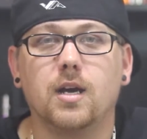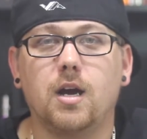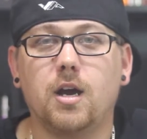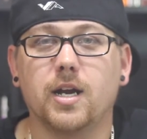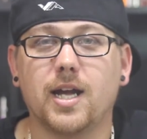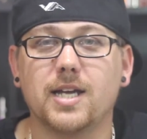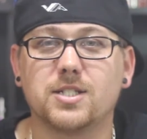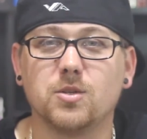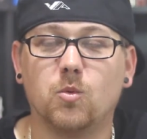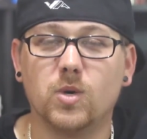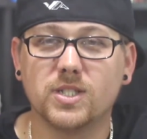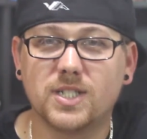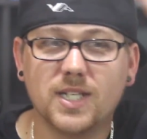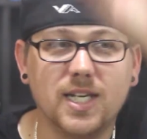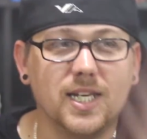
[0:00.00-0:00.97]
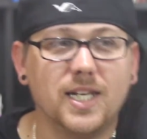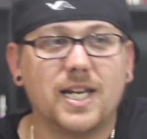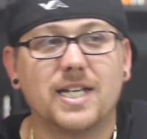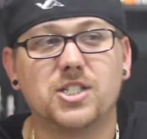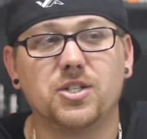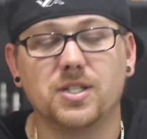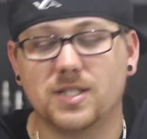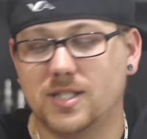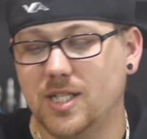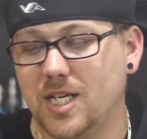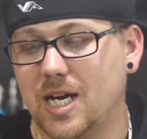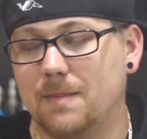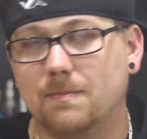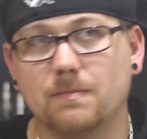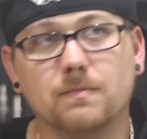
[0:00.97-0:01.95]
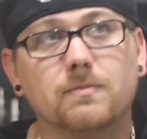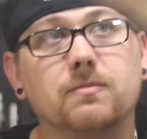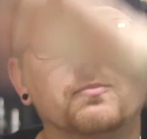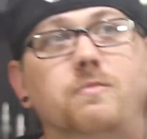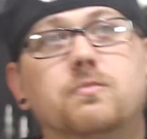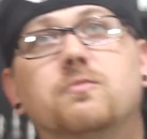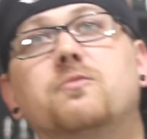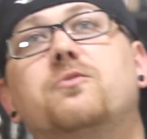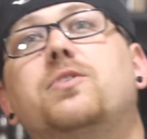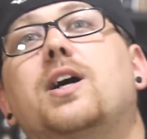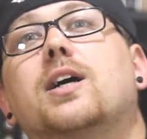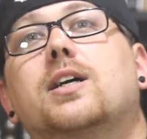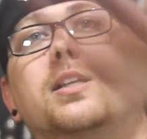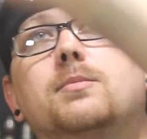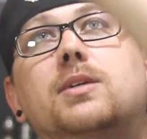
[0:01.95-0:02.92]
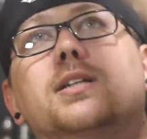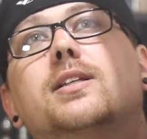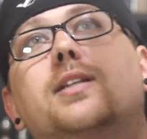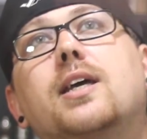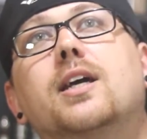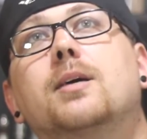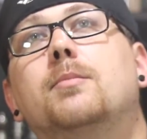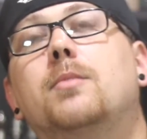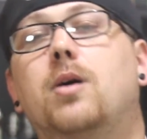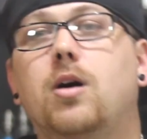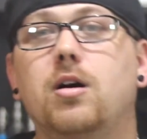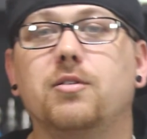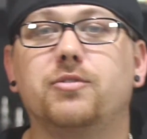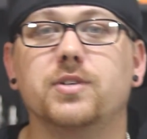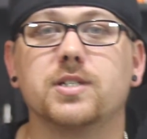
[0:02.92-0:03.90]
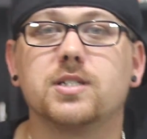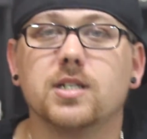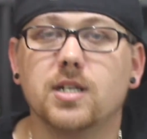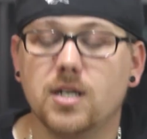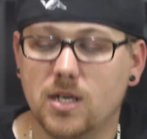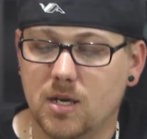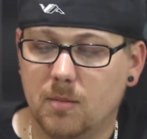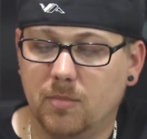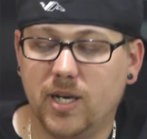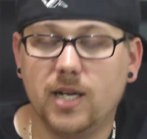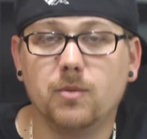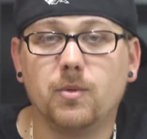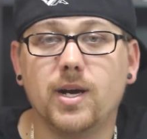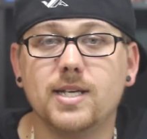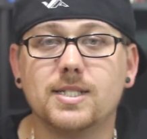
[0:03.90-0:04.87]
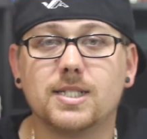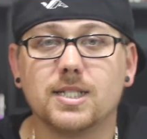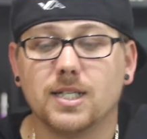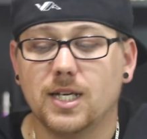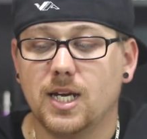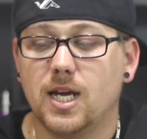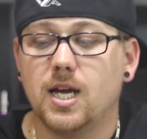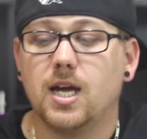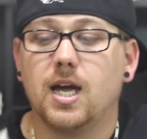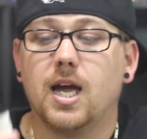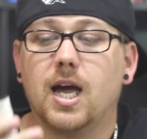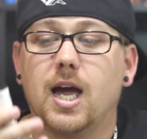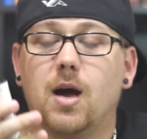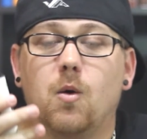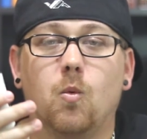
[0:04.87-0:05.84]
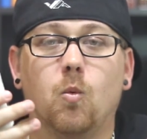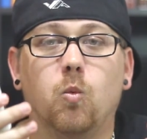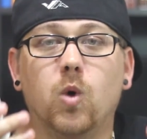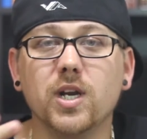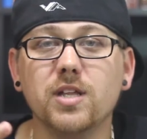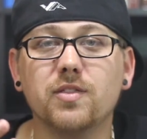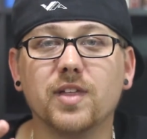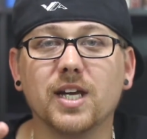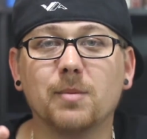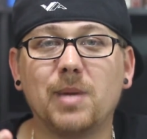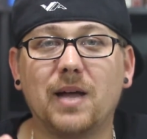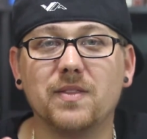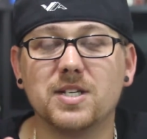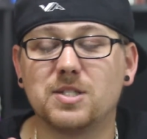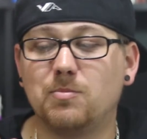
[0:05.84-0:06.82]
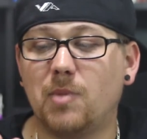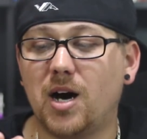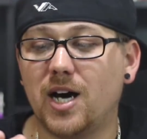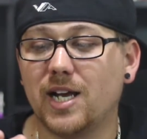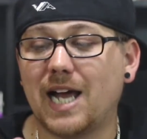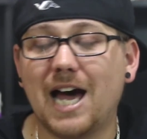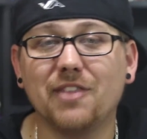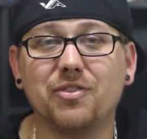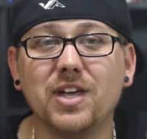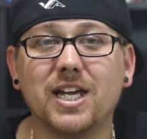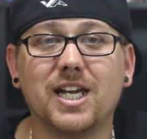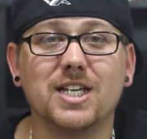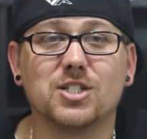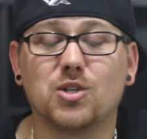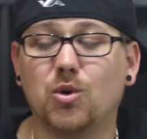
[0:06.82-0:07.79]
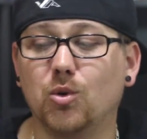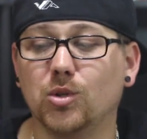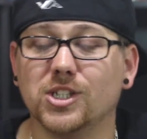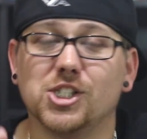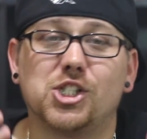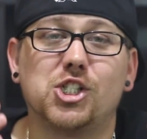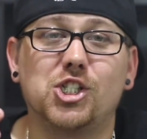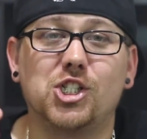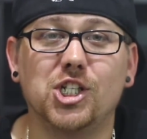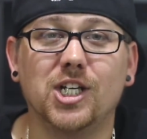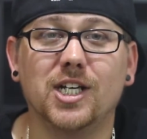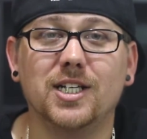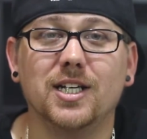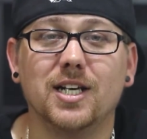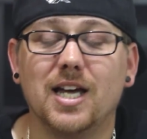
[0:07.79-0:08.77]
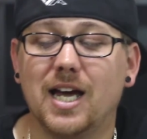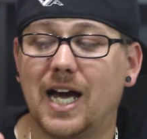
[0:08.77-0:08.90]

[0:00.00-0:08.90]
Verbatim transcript: All right, guys. So once again, as you can see, I'm fogging up my damn office. But anyways, what do you think about this mod? I think it's cool as shit.